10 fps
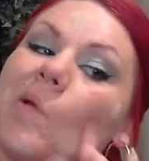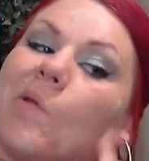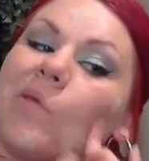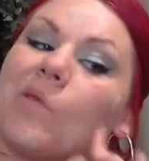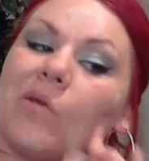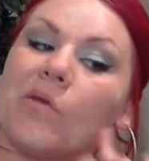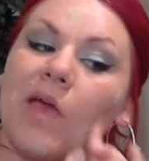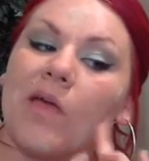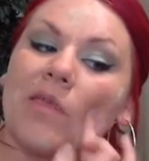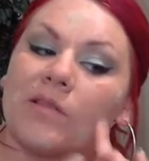So
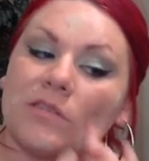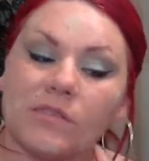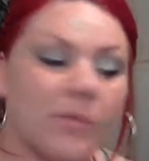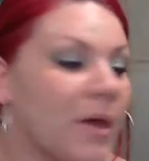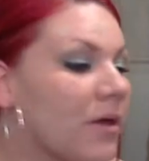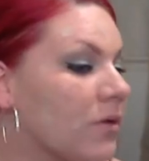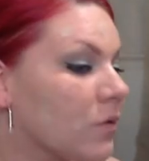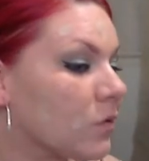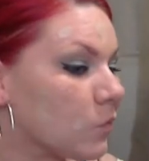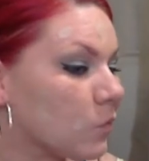yeah, that's
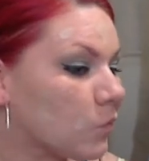about